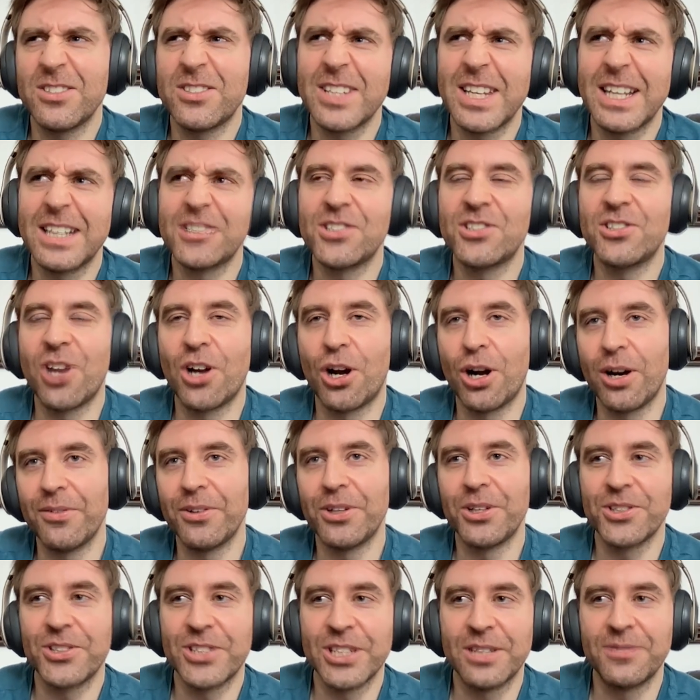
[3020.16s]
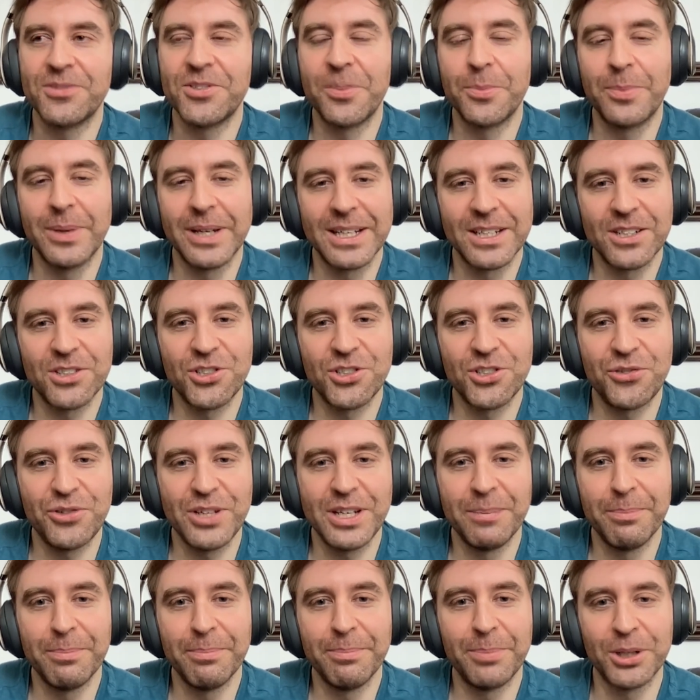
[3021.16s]
saying starving yourself is a bit
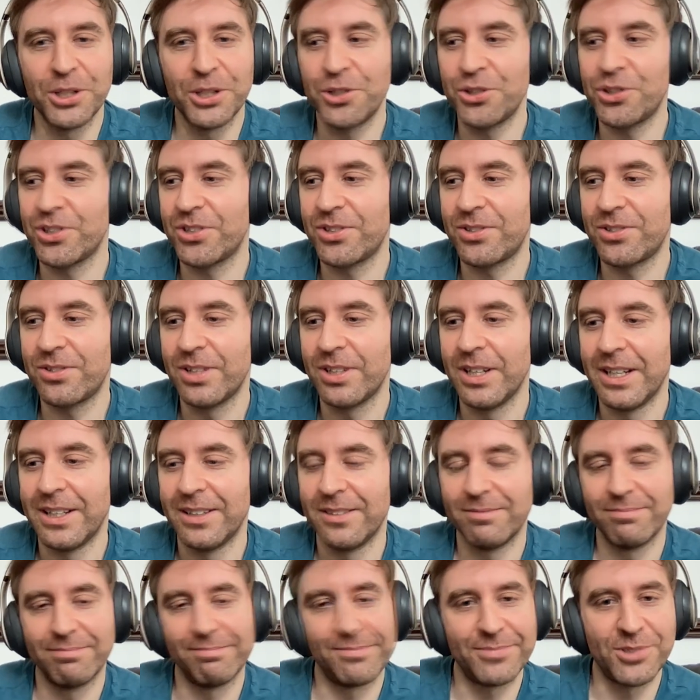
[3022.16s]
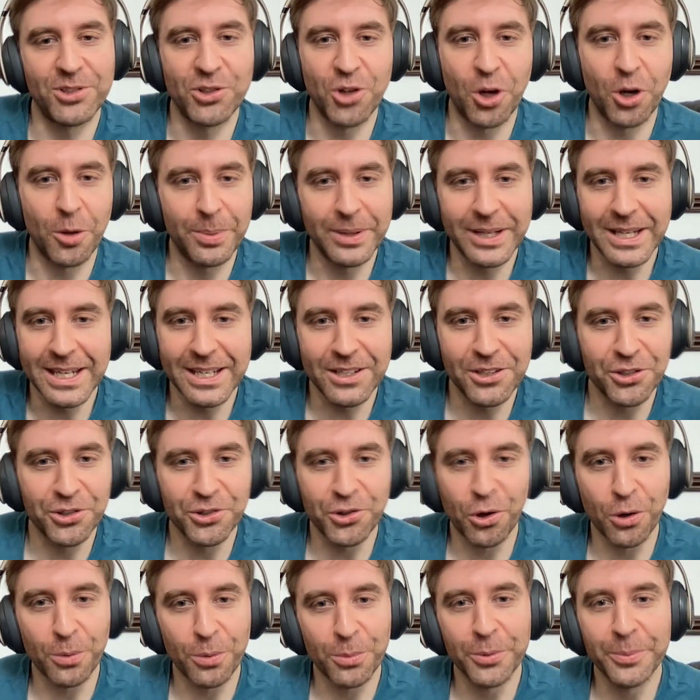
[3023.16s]
extreme, but you're just stopping eating
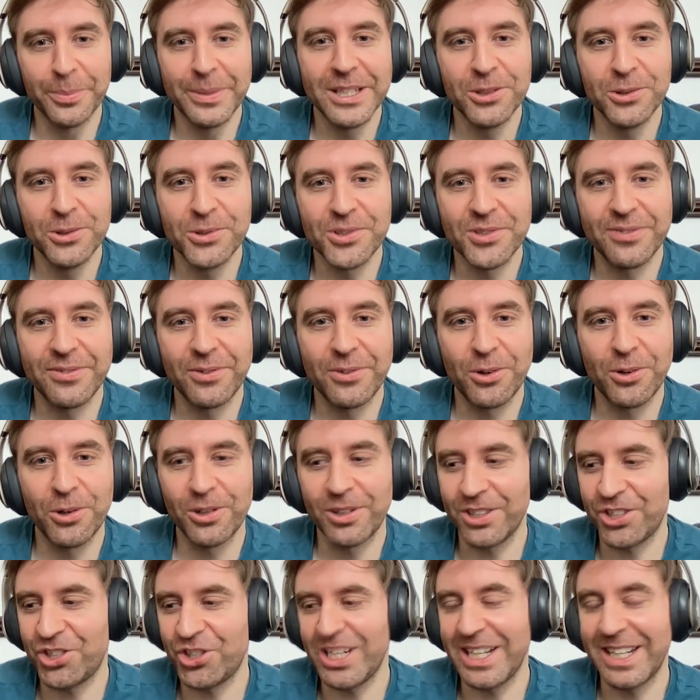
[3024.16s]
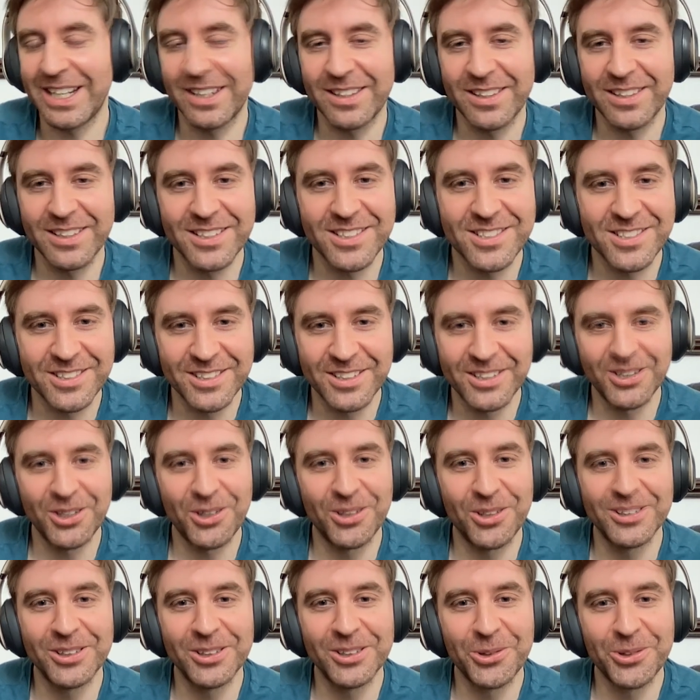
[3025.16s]
your normal meals for a shake that's a
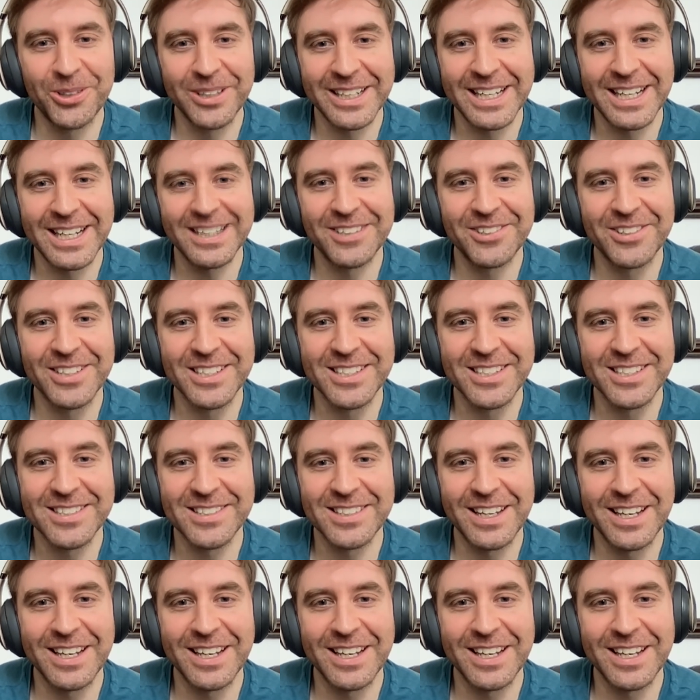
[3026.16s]
lot lower in calories.